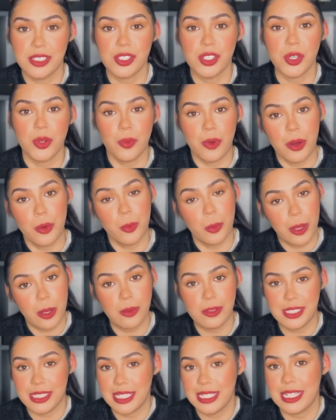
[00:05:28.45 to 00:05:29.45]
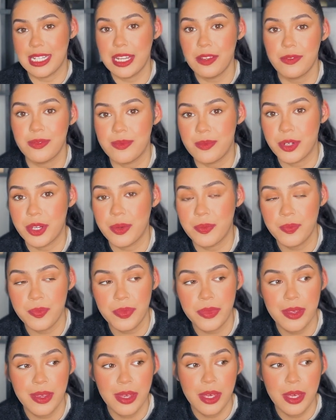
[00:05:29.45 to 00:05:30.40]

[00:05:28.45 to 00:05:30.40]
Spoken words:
So while we was in the living room,